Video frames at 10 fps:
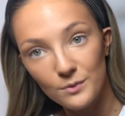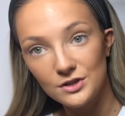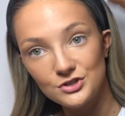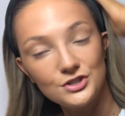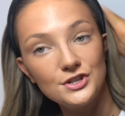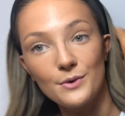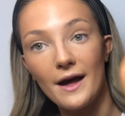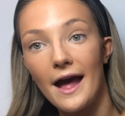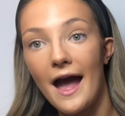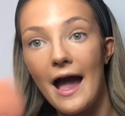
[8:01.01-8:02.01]
I wanted to do
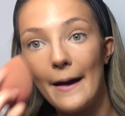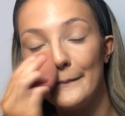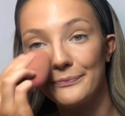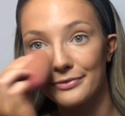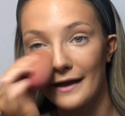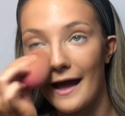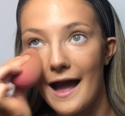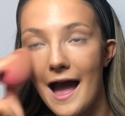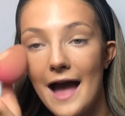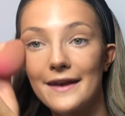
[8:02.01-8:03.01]
it, and
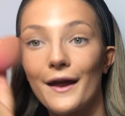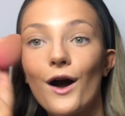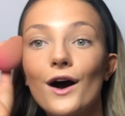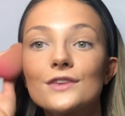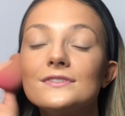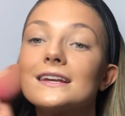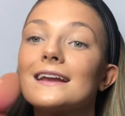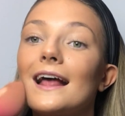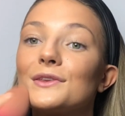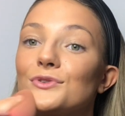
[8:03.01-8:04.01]
I asked for
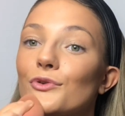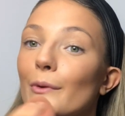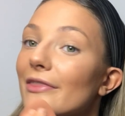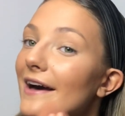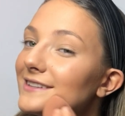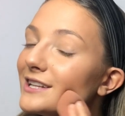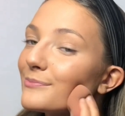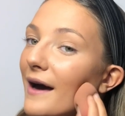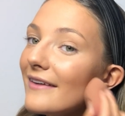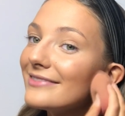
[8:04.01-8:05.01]
singing lessons for my
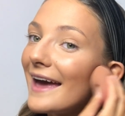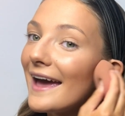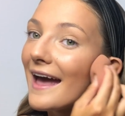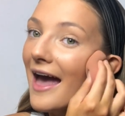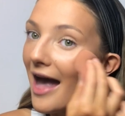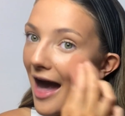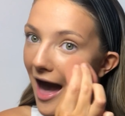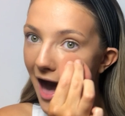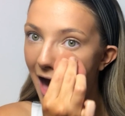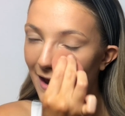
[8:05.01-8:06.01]
13th birthday,
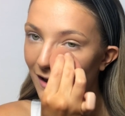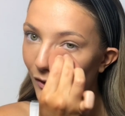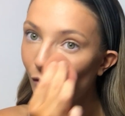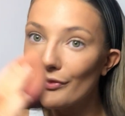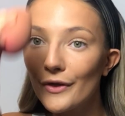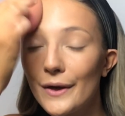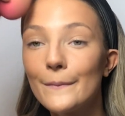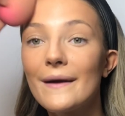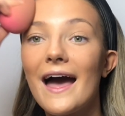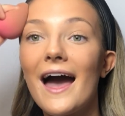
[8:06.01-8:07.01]
and I got
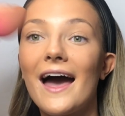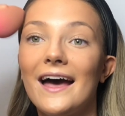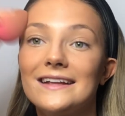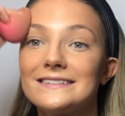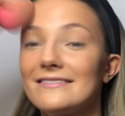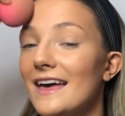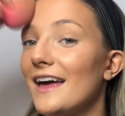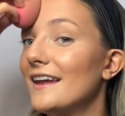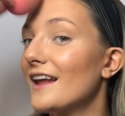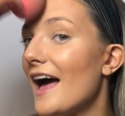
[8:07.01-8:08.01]
them, and
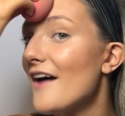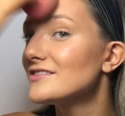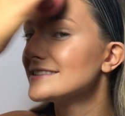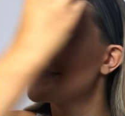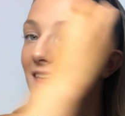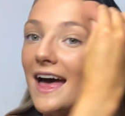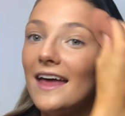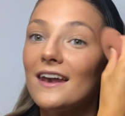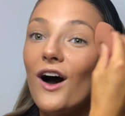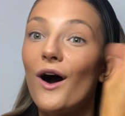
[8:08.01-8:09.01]
then ever since
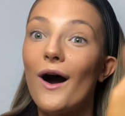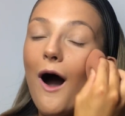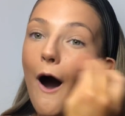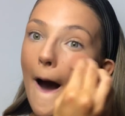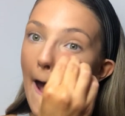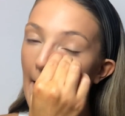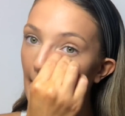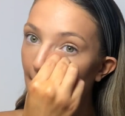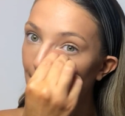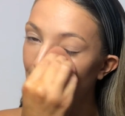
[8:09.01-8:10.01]
then,
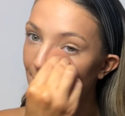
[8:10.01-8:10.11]
I